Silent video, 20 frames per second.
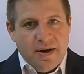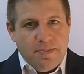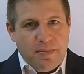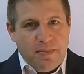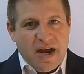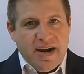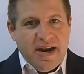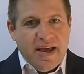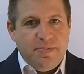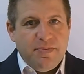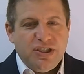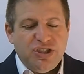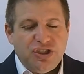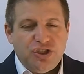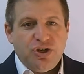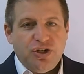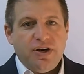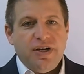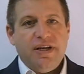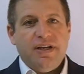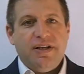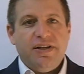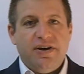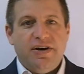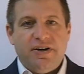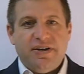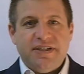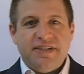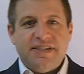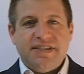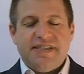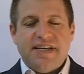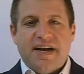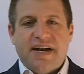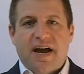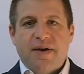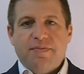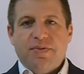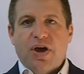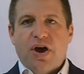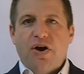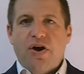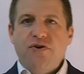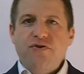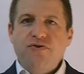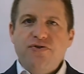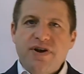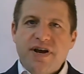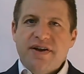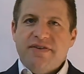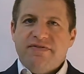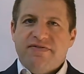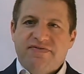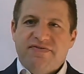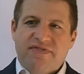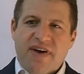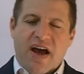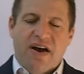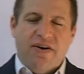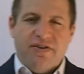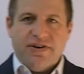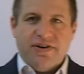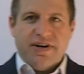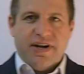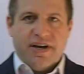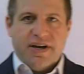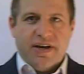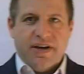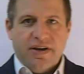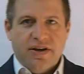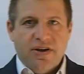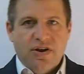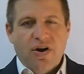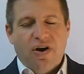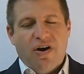My name is Johnny Eliades, and I'm the owner and founder